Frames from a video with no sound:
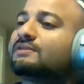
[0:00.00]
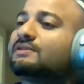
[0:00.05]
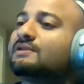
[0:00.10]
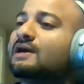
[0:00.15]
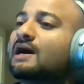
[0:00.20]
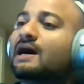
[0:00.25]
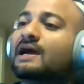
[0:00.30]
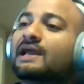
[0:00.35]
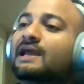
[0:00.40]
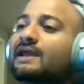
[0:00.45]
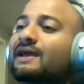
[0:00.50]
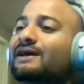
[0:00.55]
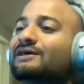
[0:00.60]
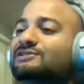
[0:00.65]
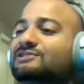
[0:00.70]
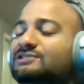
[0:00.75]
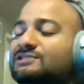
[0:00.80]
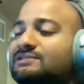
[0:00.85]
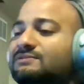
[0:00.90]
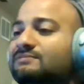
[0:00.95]

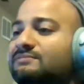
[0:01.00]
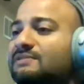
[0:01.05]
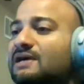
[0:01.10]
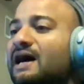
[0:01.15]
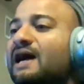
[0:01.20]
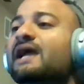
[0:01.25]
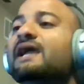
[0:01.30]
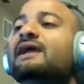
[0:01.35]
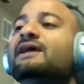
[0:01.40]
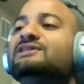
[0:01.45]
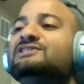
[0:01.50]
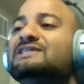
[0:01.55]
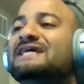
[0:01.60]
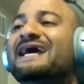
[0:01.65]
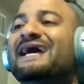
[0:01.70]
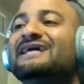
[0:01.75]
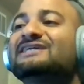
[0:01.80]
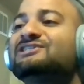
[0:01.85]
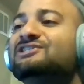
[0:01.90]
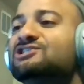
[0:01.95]
IIS. IIS
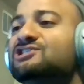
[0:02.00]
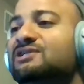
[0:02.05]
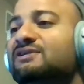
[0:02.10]
acts as a